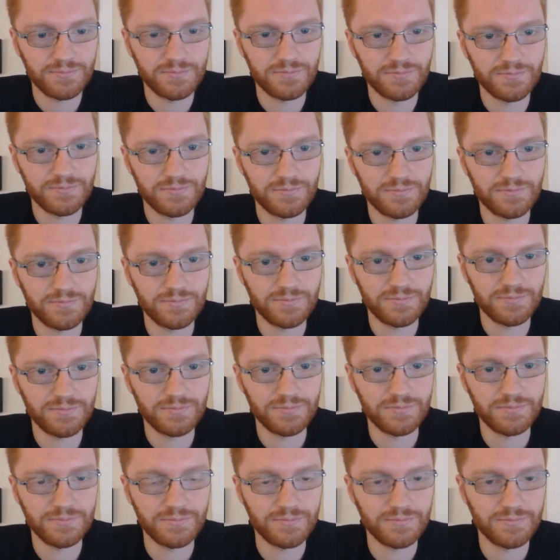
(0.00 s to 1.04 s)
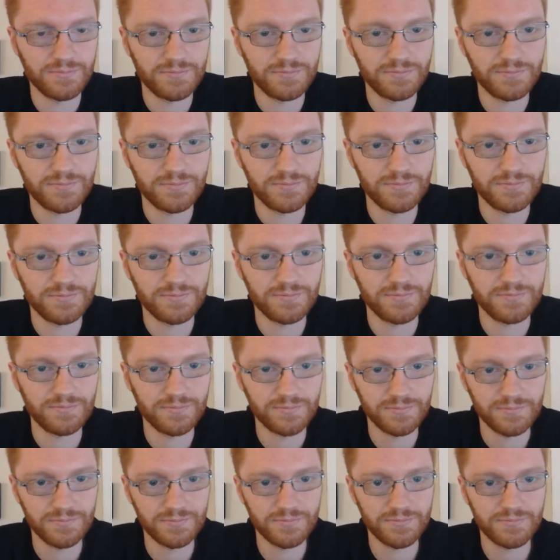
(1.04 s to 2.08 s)

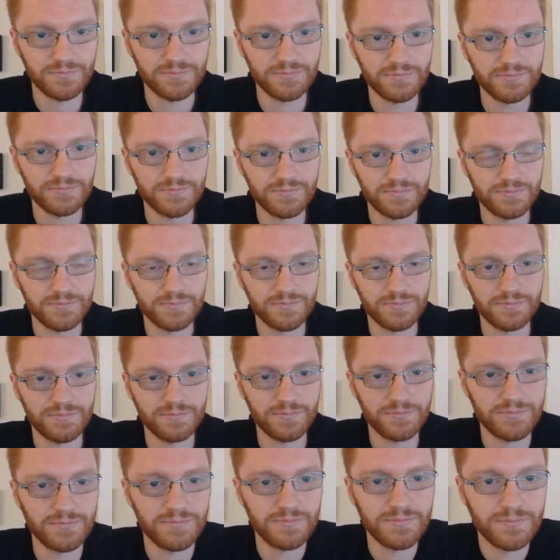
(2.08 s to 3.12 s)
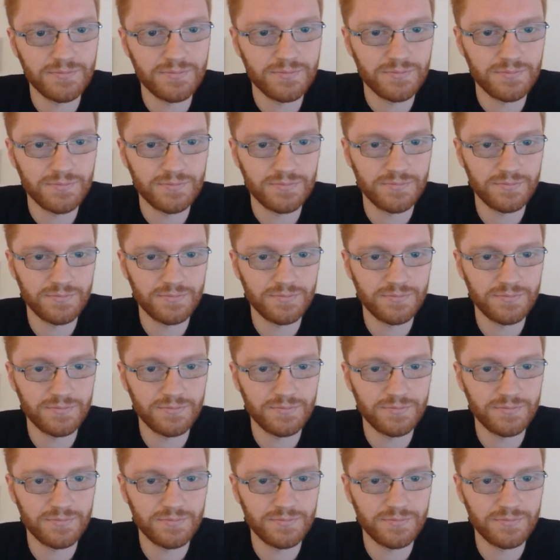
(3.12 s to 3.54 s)
The person shown says nothing.